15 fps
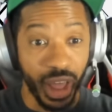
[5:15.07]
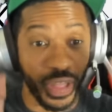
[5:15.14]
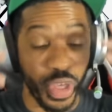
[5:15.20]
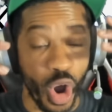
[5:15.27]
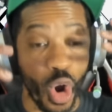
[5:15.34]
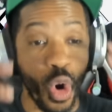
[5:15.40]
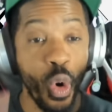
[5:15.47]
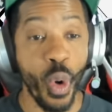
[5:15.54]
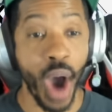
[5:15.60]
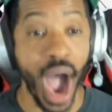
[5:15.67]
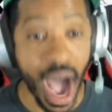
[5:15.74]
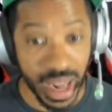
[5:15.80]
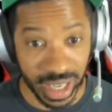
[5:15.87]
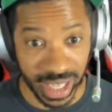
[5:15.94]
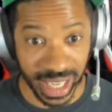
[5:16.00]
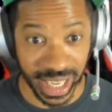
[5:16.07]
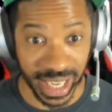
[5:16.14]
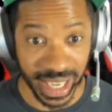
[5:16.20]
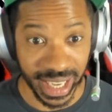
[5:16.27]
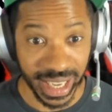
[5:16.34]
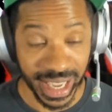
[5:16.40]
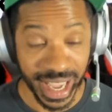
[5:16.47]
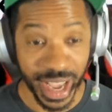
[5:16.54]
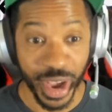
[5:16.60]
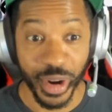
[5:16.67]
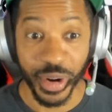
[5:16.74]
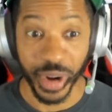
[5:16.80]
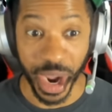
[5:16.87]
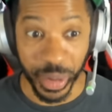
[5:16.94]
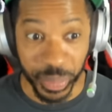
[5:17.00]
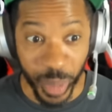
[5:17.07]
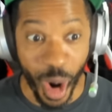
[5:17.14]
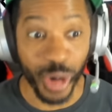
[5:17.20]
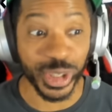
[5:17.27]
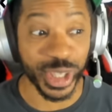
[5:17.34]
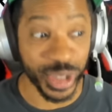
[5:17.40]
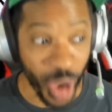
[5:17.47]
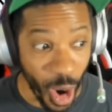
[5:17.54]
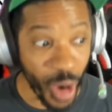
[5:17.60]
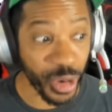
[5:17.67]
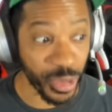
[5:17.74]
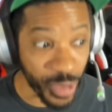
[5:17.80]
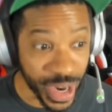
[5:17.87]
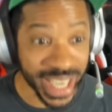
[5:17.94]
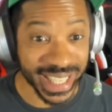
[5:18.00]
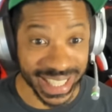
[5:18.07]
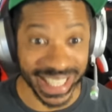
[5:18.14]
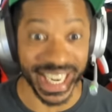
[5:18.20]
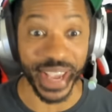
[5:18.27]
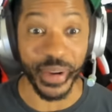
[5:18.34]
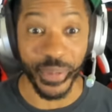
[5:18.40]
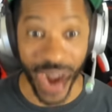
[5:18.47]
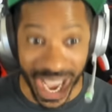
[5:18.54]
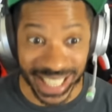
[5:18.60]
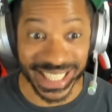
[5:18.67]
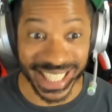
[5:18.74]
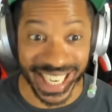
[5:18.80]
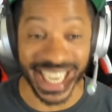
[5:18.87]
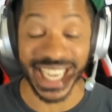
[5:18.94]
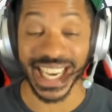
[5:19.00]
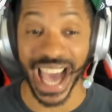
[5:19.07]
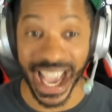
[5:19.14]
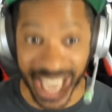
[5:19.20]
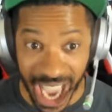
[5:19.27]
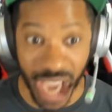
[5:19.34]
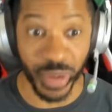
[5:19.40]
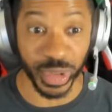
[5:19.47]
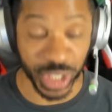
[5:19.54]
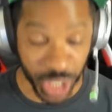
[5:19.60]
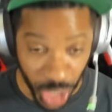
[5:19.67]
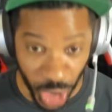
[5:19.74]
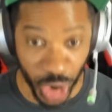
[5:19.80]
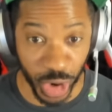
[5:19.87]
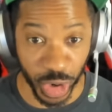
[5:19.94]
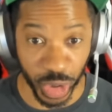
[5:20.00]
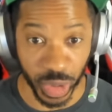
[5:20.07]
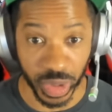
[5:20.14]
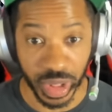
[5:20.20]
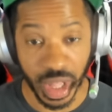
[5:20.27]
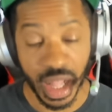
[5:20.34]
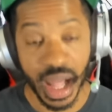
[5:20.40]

the quality, and most notably recently, Ratchet and Clank and Returnal,